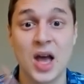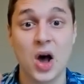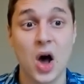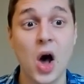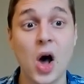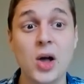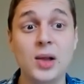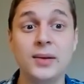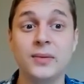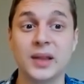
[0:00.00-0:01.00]
All
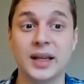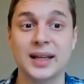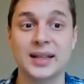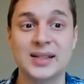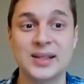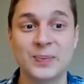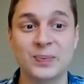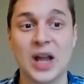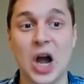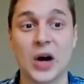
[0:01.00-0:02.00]
of these
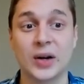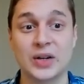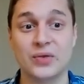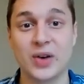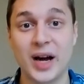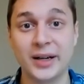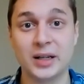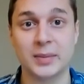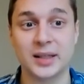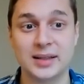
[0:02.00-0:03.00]
are
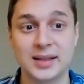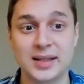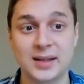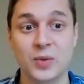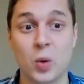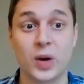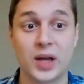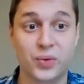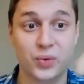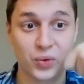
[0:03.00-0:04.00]
environments with
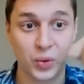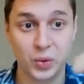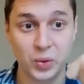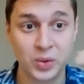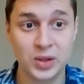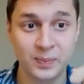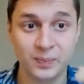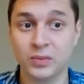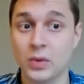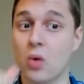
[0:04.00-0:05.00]
food,
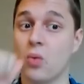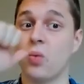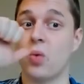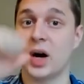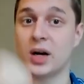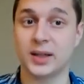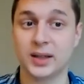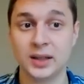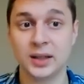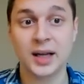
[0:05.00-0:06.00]

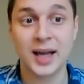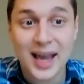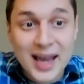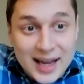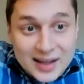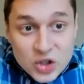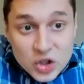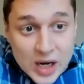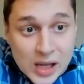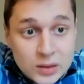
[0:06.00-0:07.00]
water, and
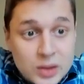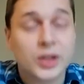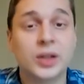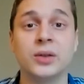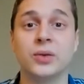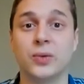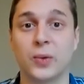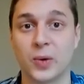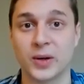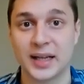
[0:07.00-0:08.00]
shelter
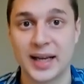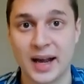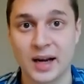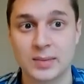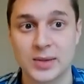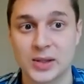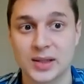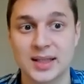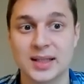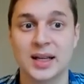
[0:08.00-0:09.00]
for the animals.